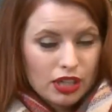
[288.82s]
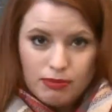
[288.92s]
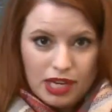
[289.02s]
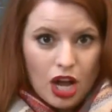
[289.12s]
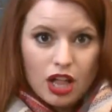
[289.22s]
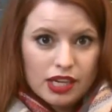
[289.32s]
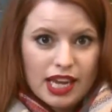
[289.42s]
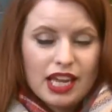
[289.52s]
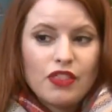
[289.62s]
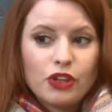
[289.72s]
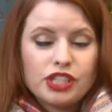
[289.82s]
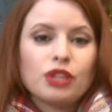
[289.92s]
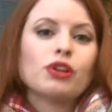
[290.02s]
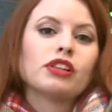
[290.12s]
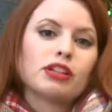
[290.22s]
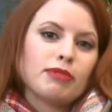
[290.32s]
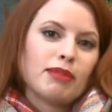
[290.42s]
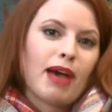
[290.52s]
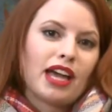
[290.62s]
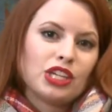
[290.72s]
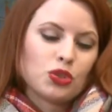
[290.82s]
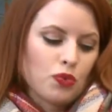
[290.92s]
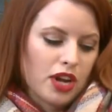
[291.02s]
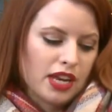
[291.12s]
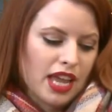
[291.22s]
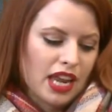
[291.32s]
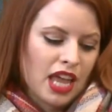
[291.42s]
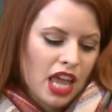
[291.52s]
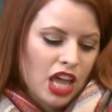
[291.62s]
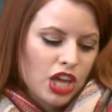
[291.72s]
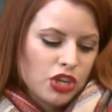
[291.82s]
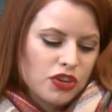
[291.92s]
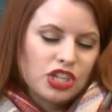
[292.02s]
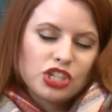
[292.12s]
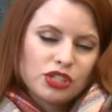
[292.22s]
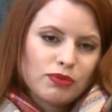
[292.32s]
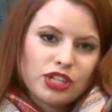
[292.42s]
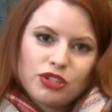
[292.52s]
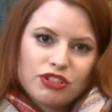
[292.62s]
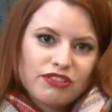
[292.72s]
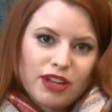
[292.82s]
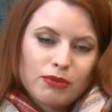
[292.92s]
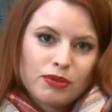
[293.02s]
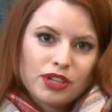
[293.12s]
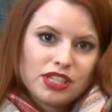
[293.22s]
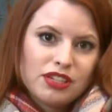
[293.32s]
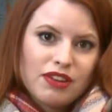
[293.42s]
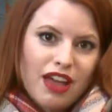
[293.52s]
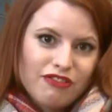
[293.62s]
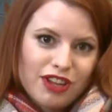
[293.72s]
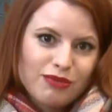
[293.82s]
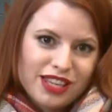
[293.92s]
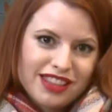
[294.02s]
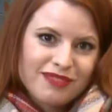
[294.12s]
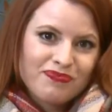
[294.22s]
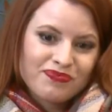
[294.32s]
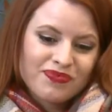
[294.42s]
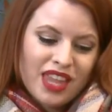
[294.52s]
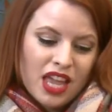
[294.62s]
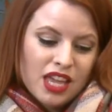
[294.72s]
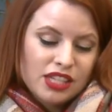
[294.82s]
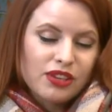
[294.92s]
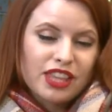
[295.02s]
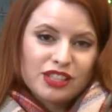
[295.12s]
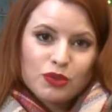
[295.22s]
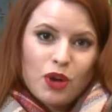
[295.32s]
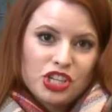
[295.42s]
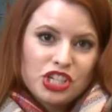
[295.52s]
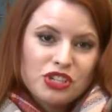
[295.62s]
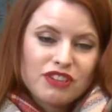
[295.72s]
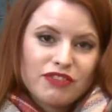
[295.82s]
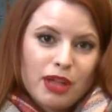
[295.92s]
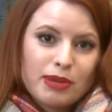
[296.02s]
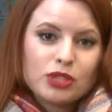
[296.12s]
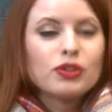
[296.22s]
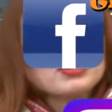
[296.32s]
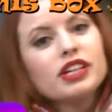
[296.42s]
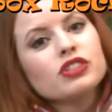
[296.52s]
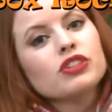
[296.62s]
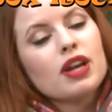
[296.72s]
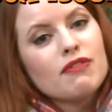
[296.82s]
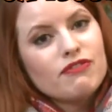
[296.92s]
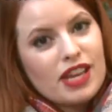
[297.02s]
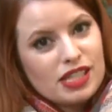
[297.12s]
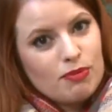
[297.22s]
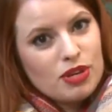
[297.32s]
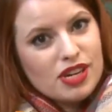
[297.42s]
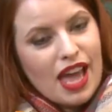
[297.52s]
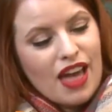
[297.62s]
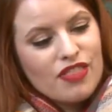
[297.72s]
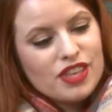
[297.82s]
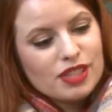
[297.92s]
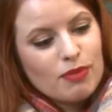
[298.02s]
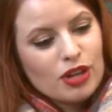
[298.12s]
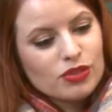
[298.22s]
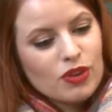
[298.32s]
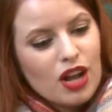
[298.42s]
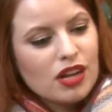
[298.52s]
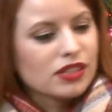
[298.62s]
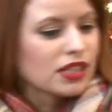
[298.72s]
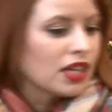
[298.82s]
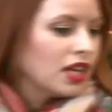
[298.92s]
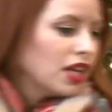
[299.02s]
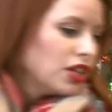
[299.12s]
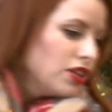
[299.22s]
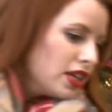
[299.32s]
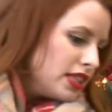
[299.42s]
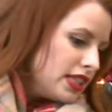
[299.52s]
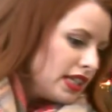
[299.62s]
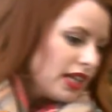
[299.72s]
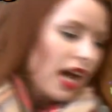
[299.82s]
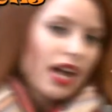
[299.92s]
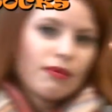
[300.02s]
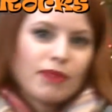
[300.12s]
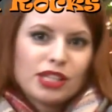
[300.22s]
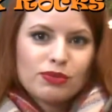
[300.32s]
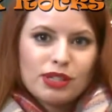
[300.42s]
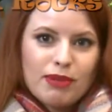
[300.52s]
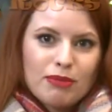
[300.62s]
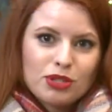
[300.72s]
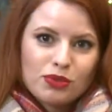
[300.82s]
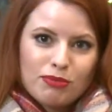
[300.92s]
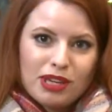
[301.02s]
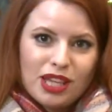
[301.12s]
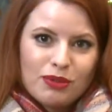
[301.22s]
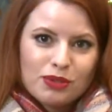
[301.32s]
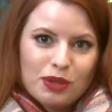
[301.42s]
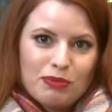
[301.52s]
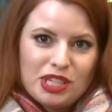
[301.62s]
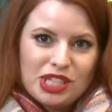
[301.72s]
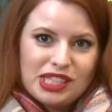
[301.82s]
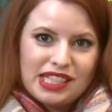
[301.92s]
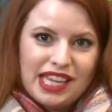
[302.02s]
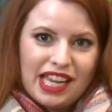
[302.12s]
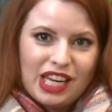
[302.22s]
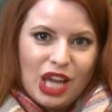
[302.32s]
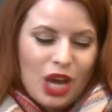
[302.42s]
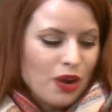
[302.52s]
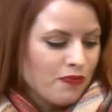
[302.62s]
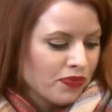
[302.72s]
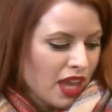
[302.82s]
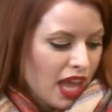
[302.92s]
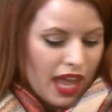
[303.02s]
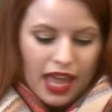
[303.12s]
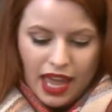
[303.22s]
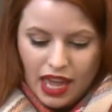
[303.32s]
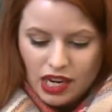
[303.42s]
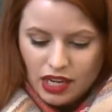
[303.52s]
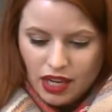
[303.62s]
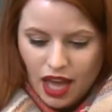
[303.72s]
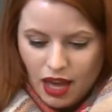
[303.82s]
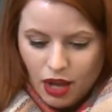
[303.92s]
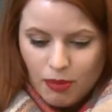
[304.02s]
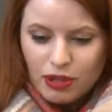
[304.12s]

could be a holiday, and they'll tell you a little bit about each one, and you can choose what you and your family want to do and have fun with. So thanks for watching. You can follow me on Twitter, Instagram, Facebook at This Box Rocks. You can see uh, my sweet baby Sweet Pea that was with me just a second ago. And uh, I'll